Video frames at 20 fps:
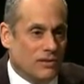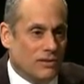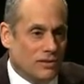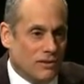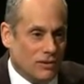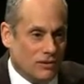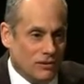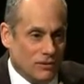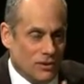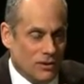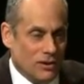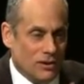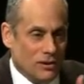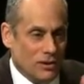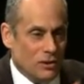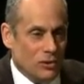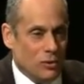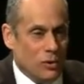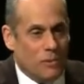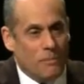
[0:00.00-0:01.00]
And so
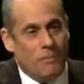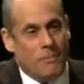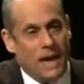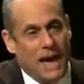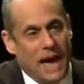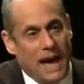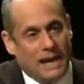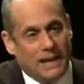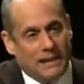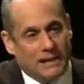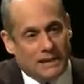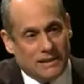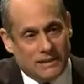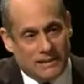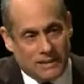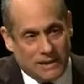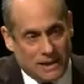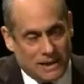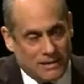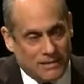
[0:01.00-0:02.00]
you're back
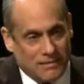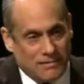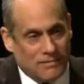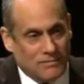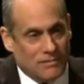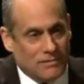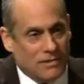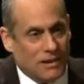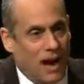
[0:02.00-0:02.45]
in